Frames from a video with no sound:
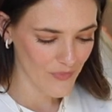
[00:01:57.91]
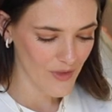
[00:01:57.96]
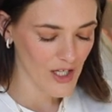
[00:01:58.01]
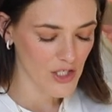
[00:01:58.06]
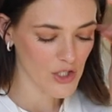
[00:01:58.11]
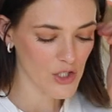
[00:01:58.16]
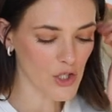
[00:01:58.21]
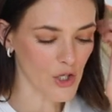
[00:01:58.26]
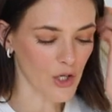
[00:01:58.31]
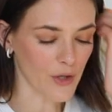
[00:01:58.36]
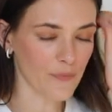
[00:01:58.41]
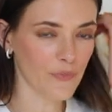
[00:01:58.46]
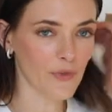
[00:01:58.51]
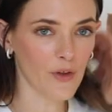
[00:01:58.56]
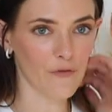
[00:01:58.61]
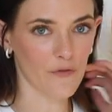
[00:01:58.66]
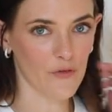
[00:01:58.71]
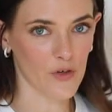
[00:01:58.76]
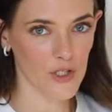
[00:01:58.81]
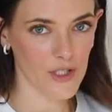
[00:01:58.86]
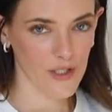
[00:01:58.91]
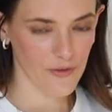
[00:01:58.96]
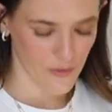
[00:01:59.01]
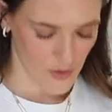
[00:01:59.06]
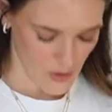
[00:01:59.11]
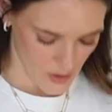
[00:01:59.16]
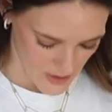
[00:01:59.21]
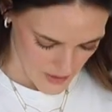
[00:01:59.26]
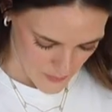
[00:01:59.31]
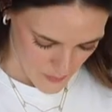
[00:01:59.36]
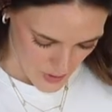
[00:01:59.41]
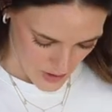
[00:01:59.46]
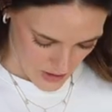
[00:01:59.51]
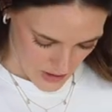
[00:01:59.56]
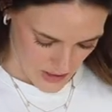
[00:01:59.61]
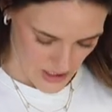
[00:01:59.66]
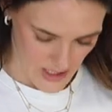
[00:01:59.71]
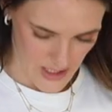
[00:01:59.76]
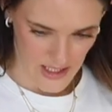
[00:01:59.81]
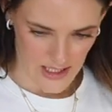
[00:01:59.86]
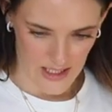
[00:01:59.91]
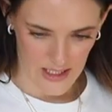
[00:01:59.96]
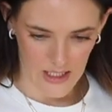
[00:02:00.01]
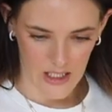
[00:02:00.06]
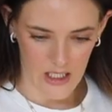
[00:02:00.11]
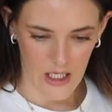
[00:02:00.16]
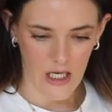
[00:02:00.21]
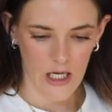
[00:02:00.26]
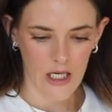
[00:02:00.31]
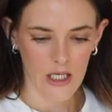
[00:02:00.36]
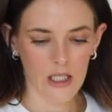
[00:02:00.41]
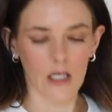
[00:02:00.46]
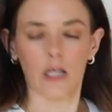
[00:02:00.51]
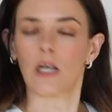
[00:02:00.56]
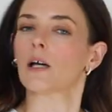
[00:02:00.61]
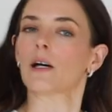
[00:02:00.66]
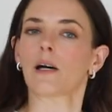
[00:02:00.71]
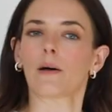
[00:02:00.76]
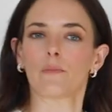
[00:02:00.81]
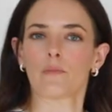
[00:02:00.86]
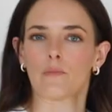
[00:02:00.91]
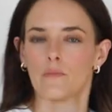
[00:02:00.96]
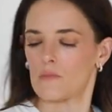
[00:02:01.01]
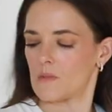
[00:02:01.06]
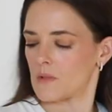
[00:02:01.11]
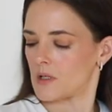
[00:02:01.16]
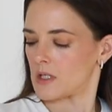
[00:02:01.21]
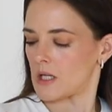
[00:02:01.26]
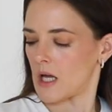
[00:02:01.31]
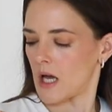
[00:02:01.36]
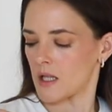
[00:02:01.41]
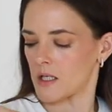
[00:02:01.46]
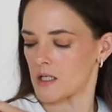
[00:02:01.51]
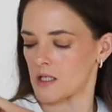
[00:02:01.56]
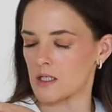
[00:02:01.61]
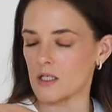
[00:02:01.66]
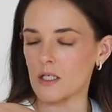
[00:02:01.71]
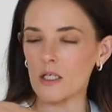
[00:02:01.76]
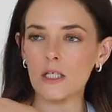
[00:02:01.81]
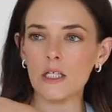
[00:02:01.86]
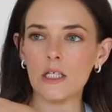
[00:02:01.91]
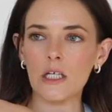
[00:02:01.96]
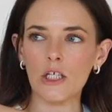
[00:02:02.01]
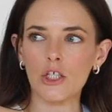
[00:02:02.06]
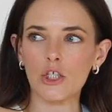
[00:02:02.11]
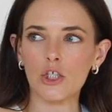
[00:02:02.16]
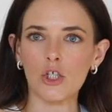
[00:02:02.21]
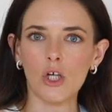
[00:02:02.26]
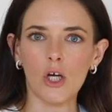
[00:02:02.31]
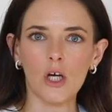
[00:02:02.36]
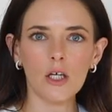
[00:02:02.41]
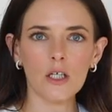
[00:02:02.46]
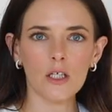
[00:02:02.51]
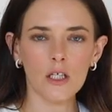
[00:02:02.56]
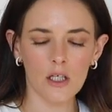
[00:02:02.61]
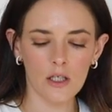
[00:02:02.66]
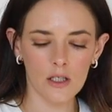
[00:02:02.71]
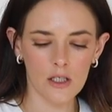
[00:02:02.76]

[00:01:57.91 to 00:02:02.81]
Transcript: So first of all, I'm wearing this gathered t-shirt.